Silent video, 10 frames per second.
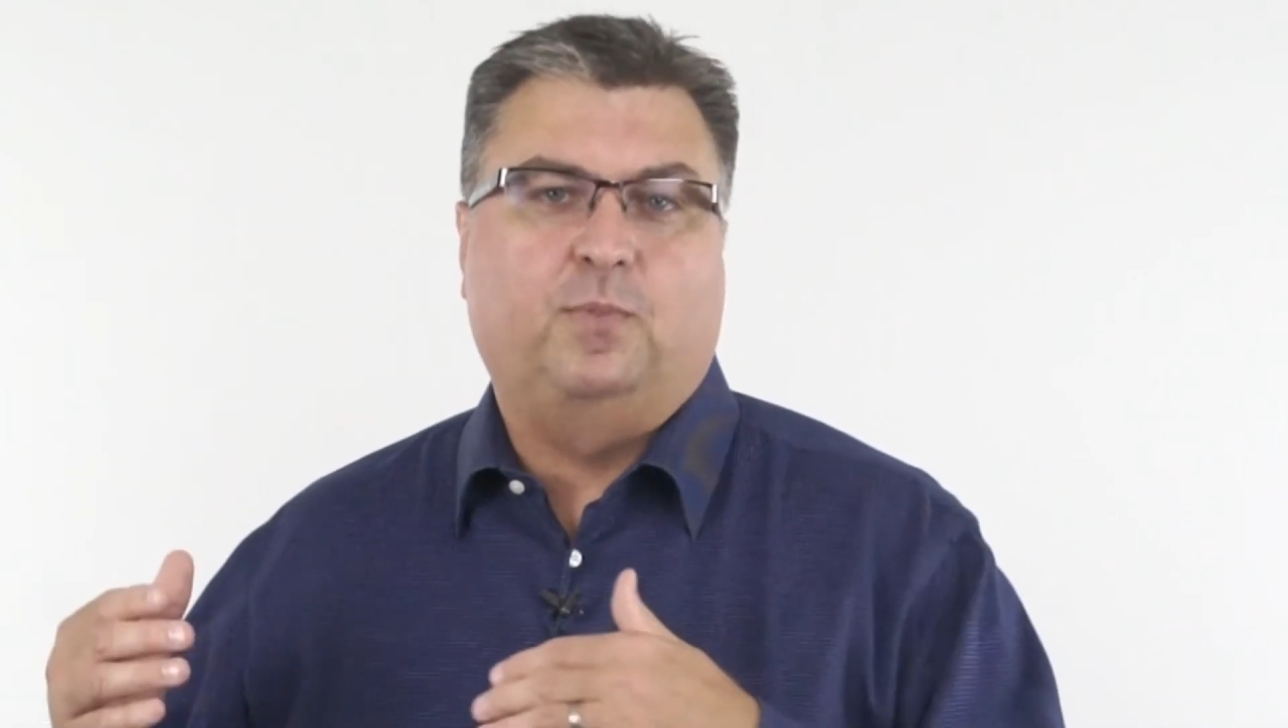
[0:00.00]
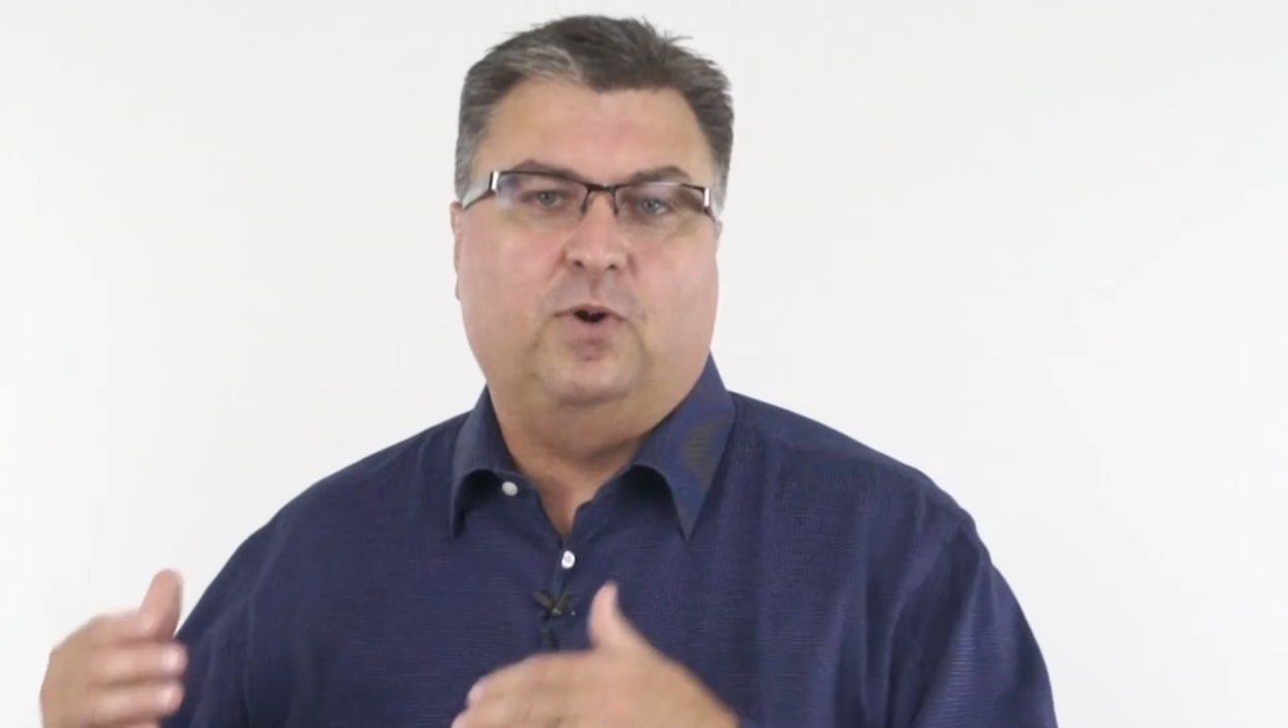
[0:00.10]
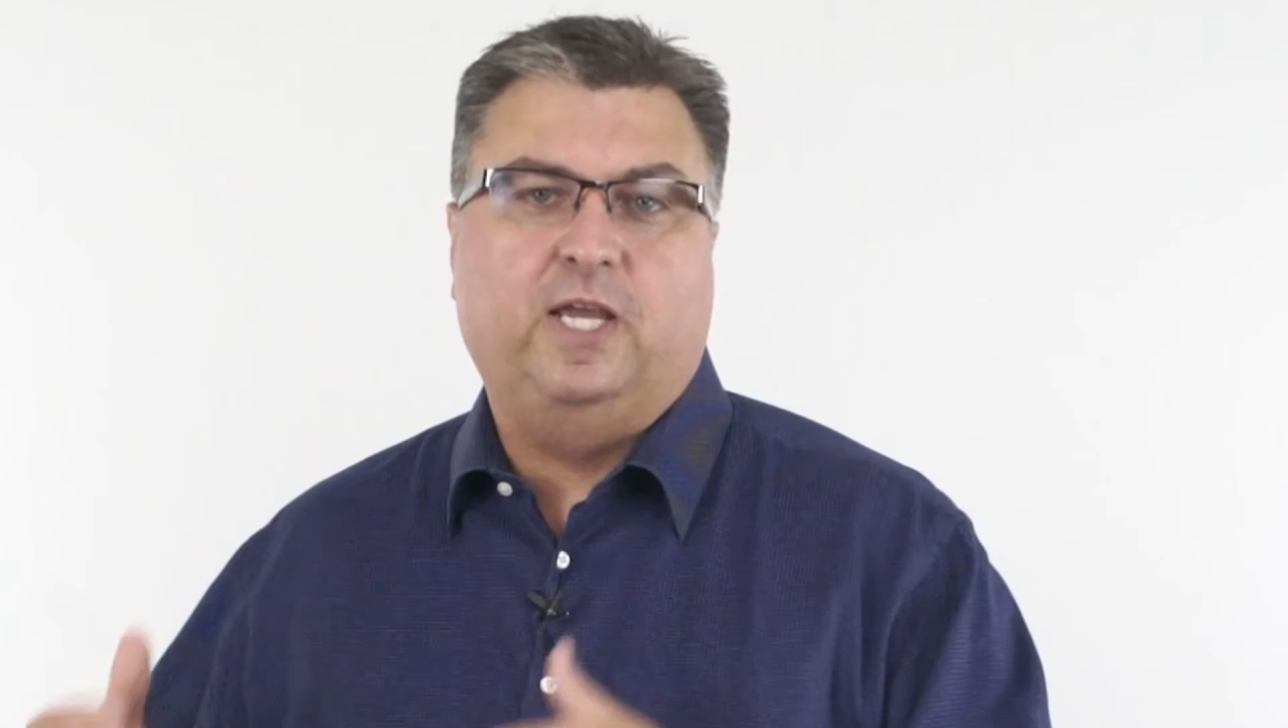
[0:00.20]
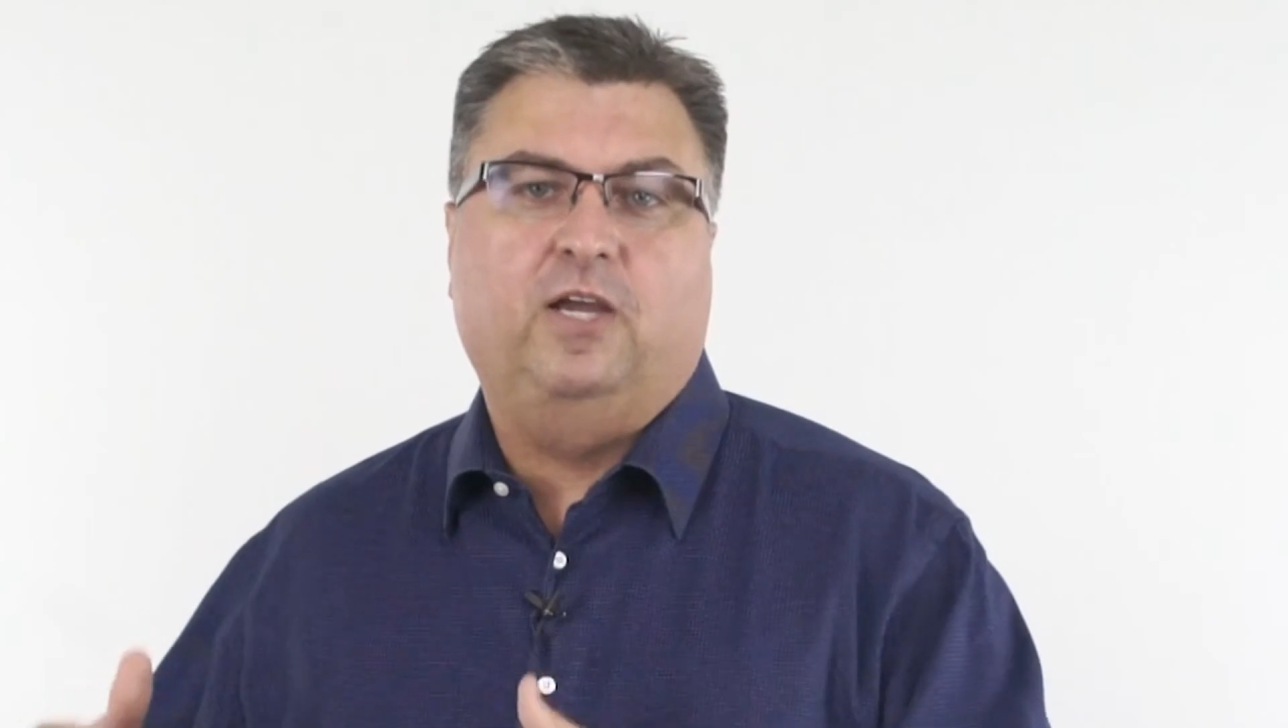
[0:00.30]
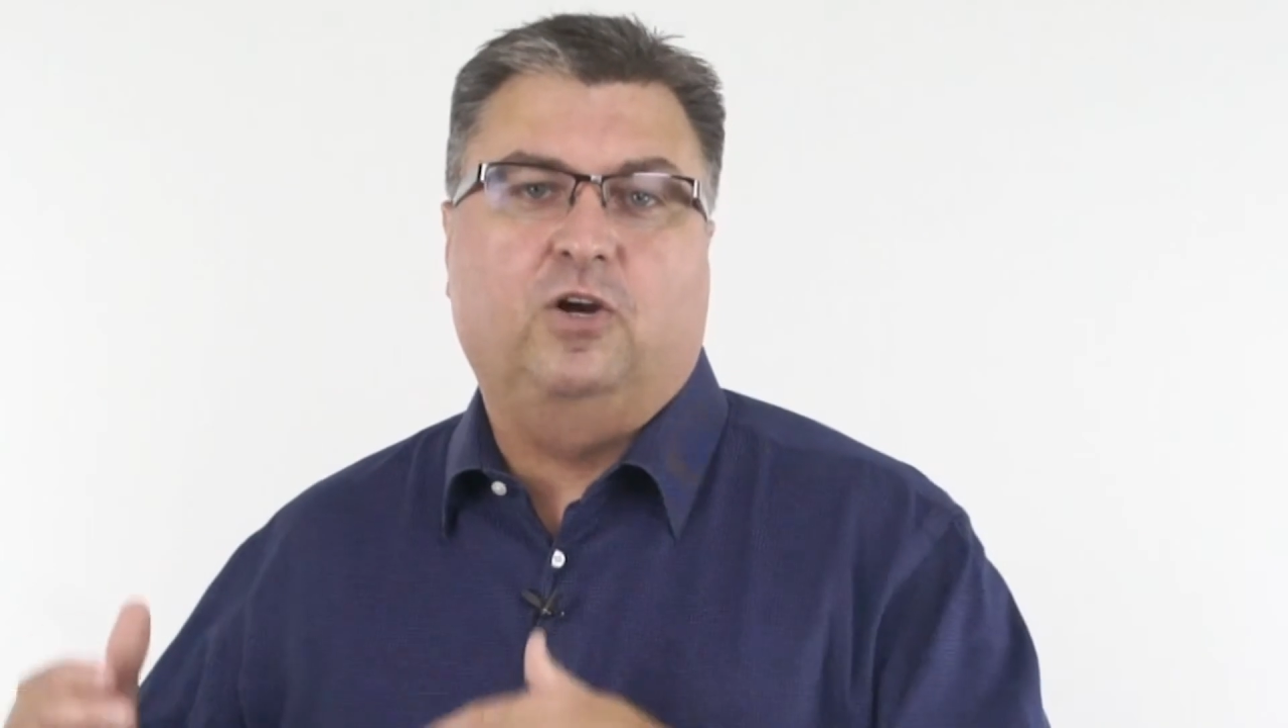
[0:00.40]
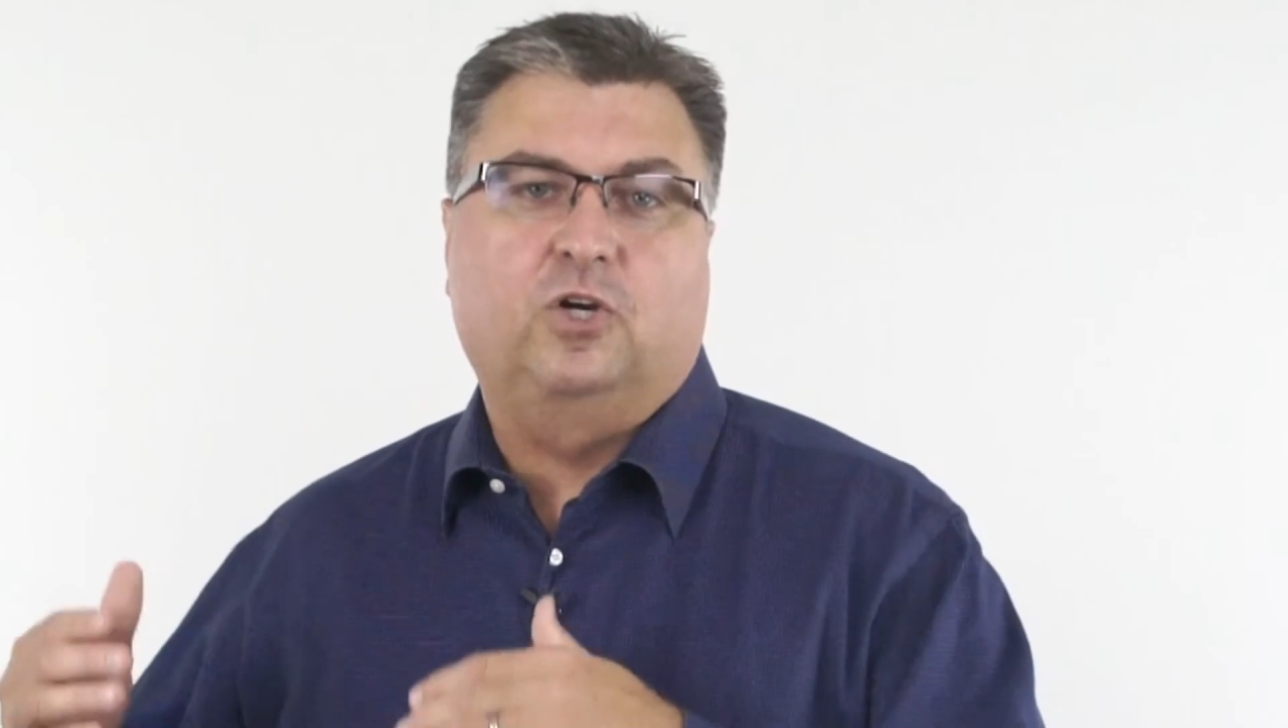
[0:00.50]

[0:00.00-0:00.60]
bring her